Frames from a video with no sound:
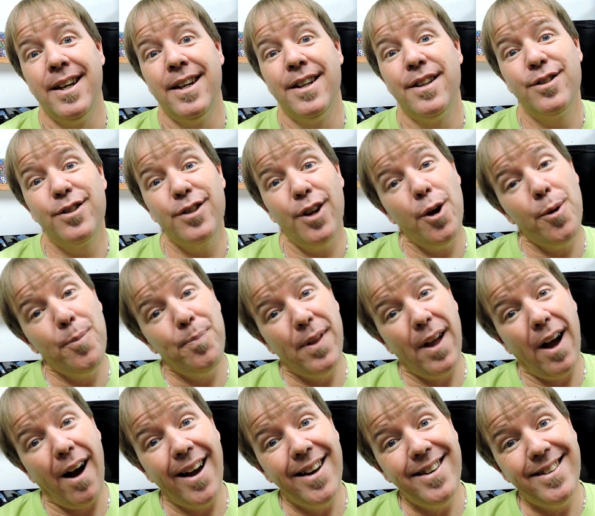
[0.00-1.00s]
So
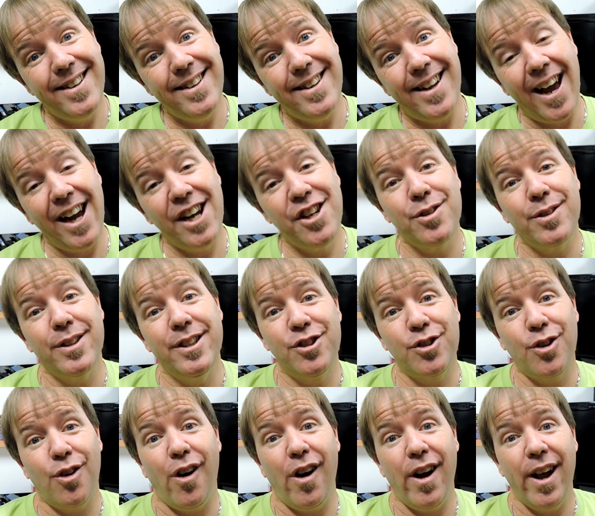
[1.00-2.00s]
I did actually
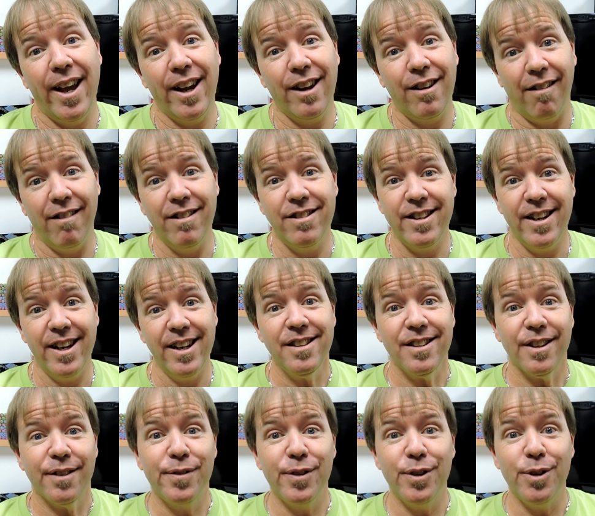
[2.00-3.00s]
try and contact
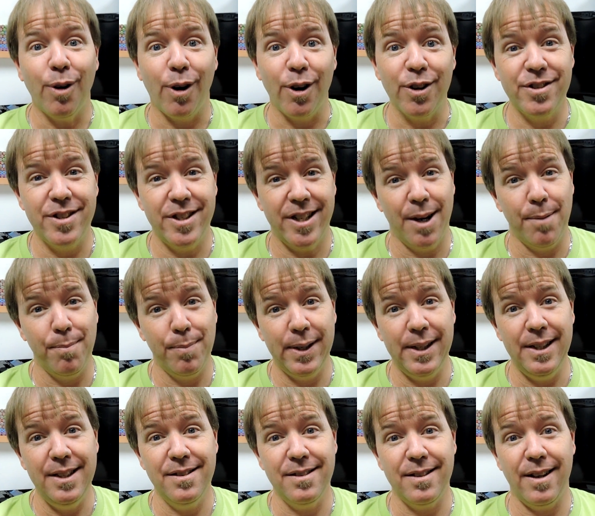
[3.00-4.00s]
a few Aussie
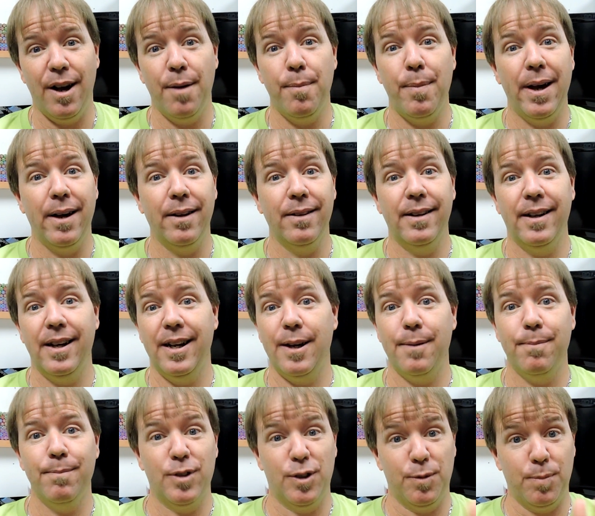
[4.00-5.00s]
companies about
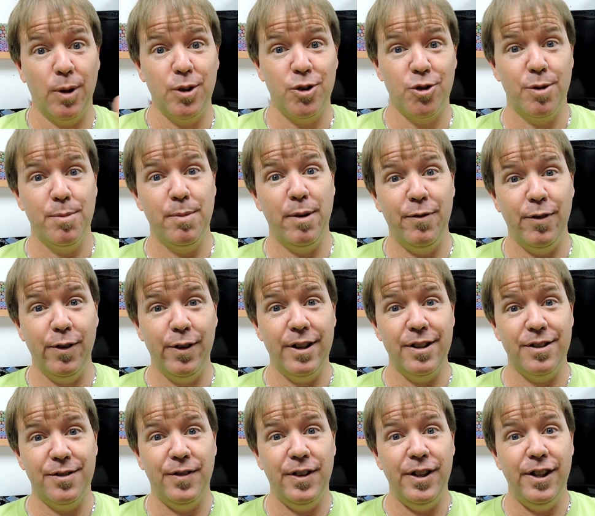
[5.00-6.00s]
um, sponsoring me for
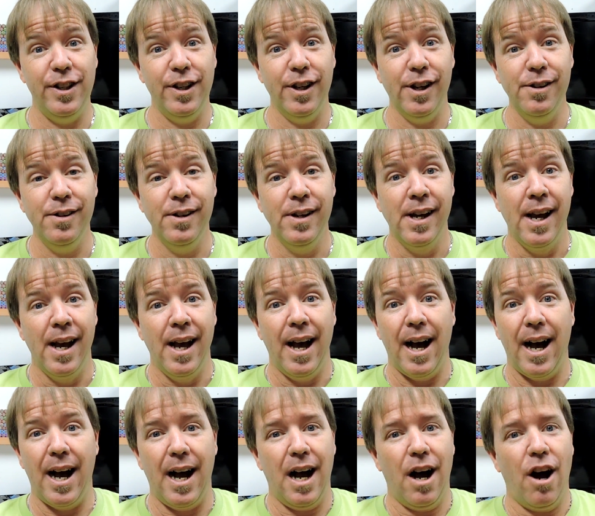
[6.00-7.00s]
this video.
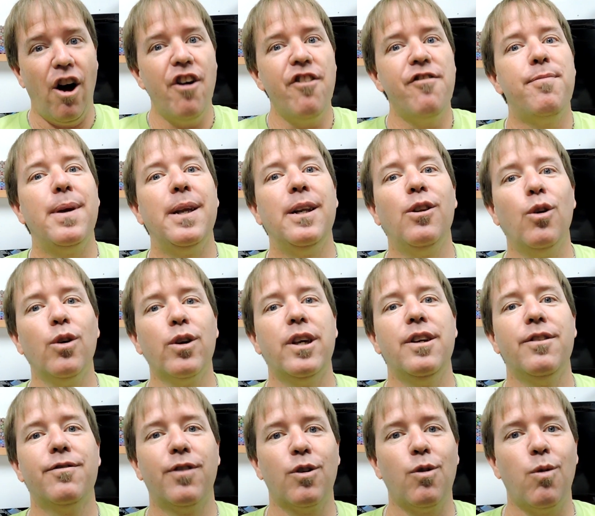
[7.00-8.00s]
Uh, I've been
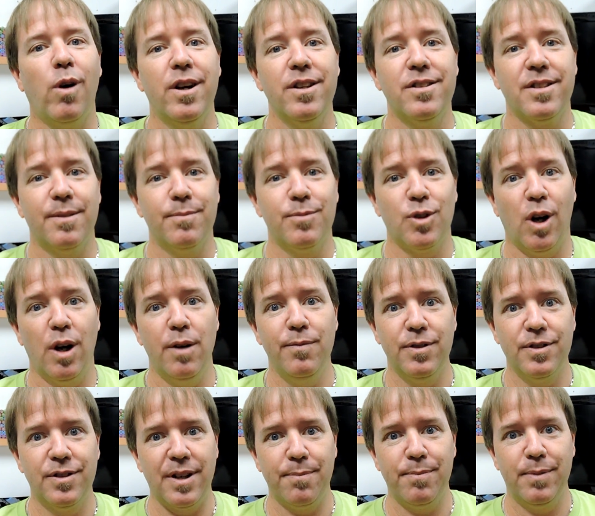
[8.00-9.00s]
looking for quite some time for
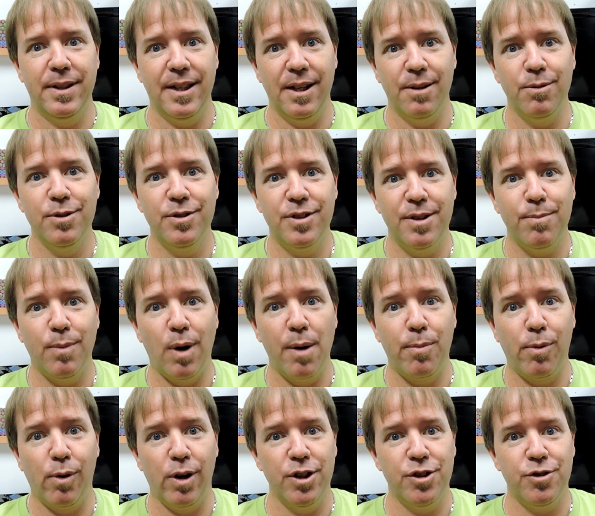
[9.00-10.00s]
something that was in my
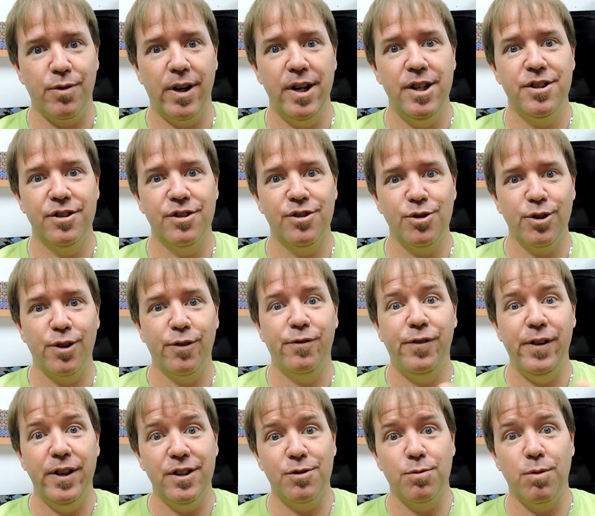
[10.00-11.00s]
price range and sort of
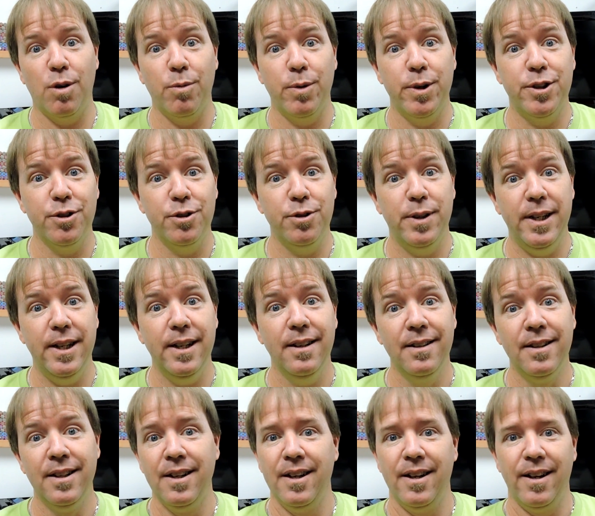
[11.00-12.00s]
fits what we do here,
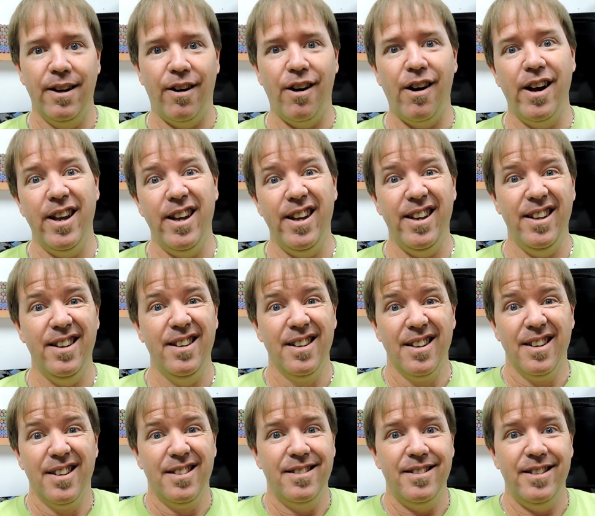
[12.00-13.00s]
that is,
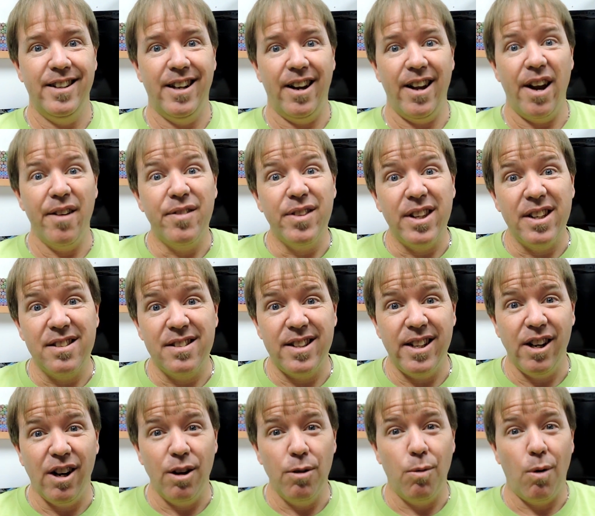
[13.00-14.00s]
you know, everything's D
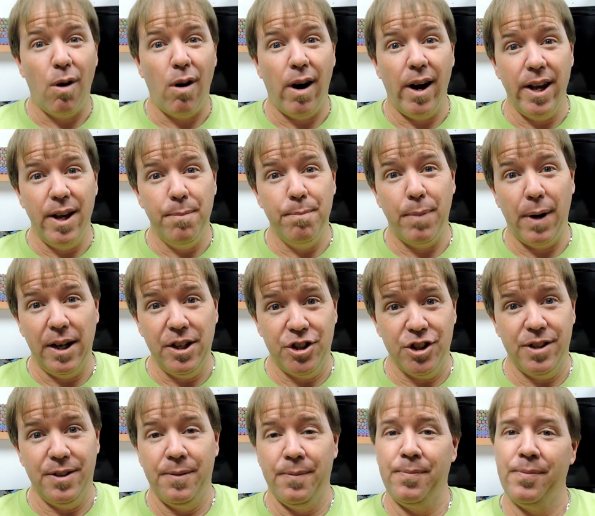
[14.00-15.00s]
I Y and budget.